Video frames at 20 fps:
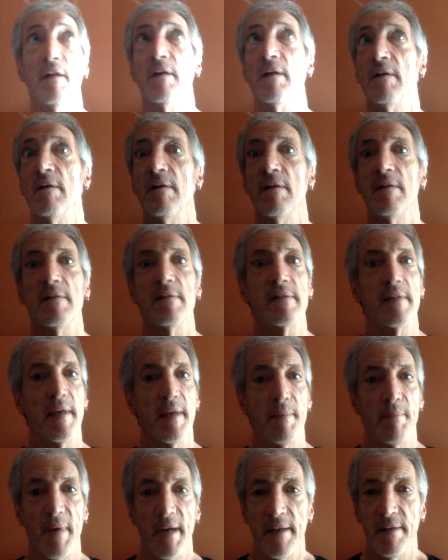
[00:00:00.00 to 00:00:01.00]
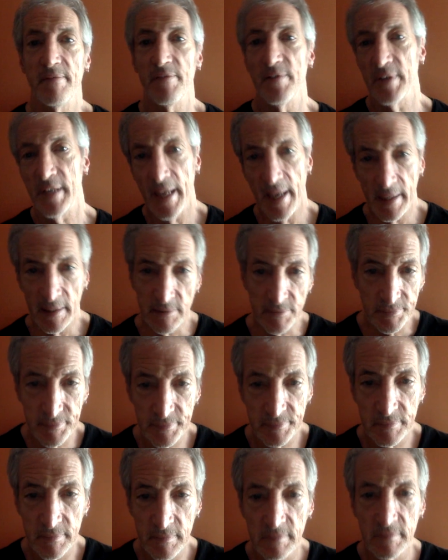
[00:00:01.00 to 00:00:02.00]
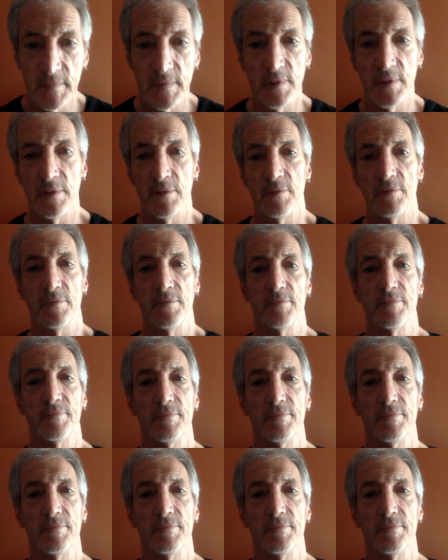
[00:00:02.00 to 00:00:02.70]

Because they might forget to